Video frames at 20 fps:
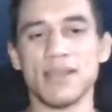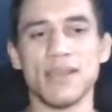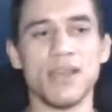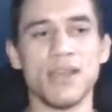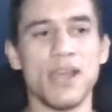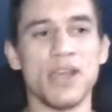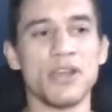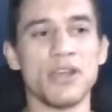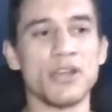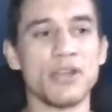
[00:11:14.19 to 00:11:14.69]

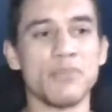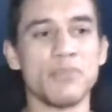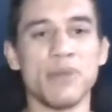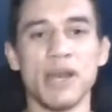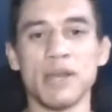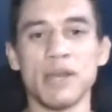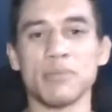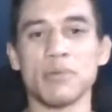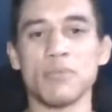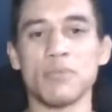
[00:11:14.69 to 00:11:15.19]
I heard he
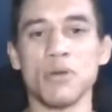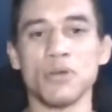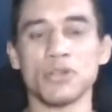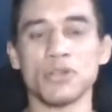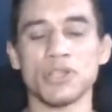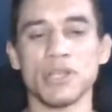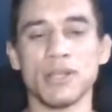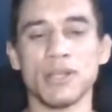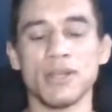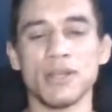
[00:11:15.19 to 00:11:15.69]
bought a
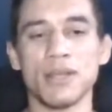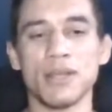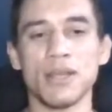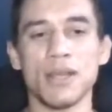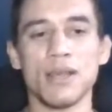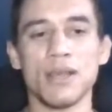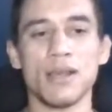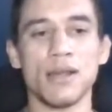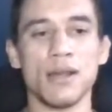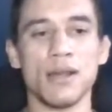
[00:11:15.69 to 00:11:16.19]
promotion
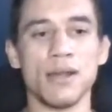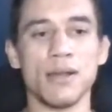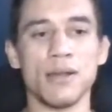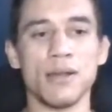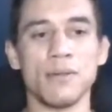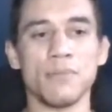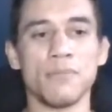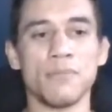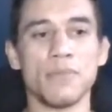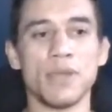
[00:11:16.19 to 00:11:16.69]

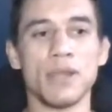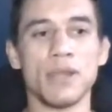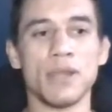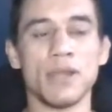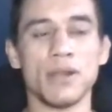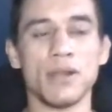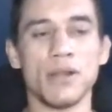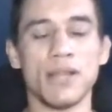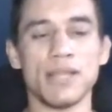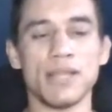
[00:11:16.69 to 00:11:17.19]

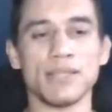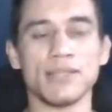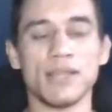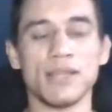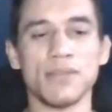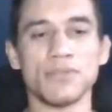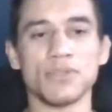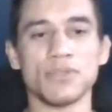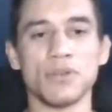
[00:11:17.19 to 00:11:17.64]
and all that stuff.